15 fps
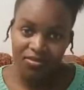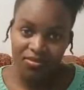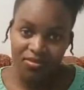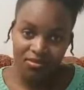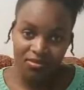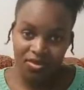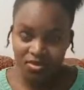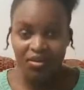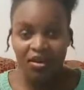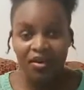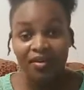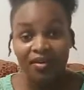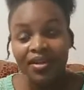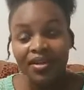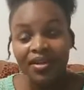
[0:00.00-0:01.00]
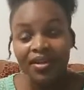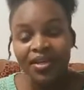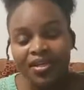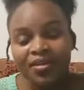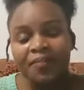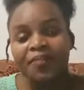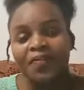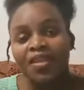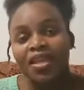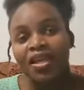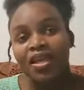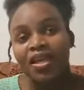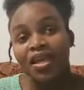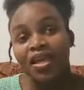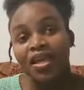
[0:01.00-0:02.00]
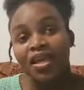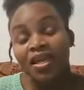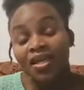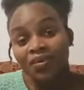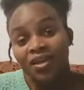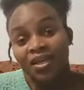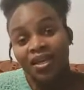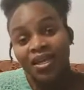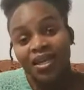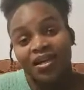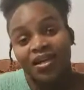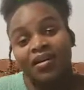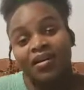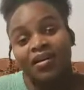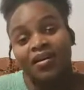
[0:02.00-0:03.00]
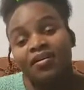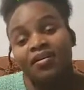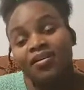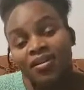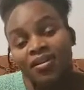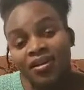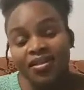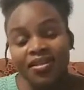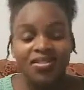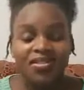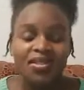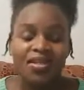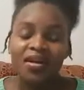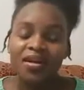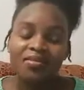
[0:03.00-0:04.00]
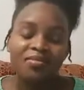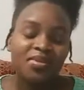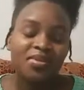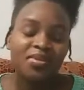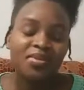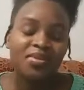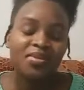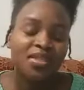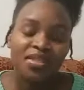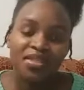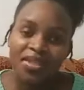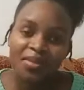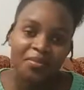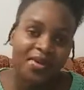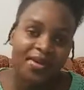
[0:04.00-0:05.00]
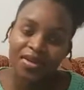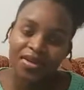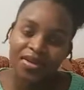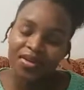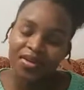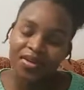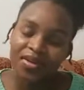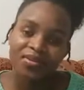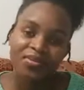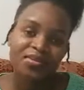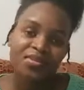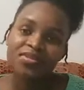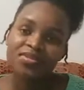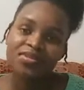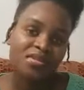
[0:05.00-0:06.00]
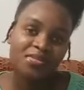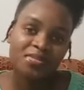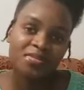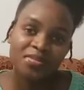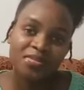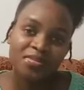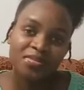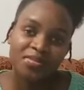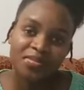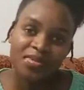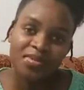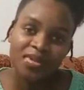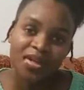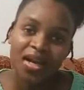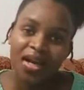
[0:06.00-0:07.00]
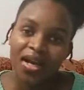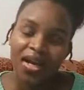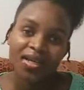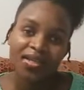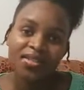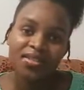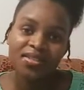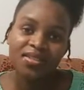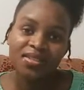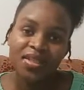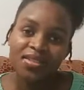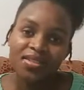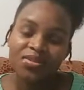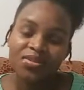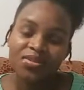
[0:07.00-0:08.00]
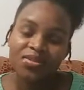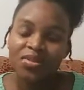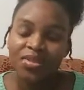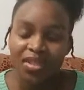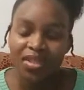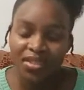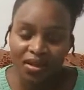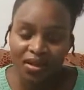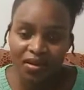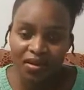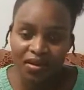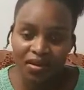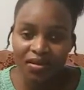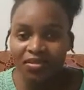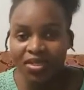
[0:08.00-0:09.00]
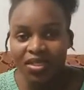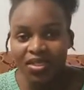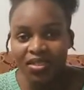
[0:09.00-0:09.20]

so far already. Anyway, I call on God and I said, God, please, I'm begging you, just do something. And I told you that I called my